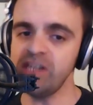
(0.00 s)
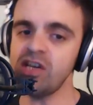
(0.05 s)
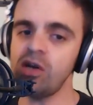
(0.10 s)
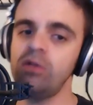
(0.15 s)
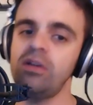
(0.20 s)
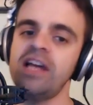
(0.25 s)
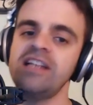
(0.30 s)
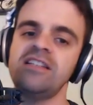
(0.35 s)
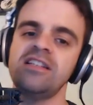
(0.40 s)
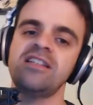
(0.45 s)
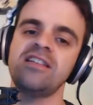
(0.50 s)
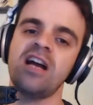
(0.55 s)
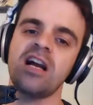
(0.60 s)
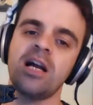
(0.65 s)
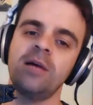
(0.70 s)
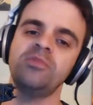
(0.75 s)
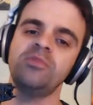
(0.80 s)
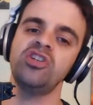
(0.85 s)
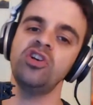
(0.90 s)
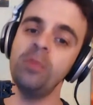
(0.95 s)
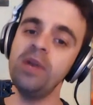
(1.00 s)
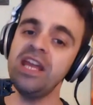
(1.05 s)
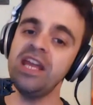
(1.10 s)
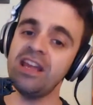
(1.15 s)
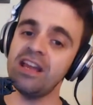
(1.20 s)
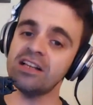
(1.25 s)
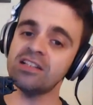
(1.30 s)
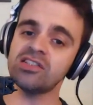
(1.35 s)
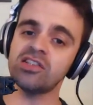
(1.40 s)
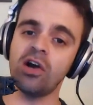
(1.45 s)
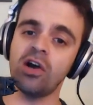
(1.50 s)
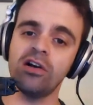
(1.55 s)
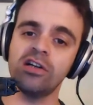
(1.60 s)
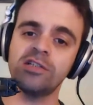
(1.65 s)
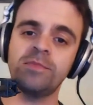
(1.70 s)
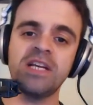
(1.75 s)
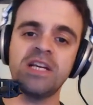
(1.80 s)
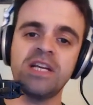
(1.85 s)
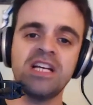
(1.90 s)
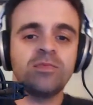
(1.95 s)
don't like to talk up too many
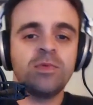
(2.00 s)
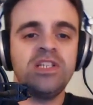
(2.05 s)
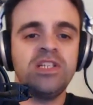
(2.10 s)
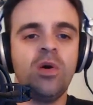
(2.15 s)
Kickstarters because we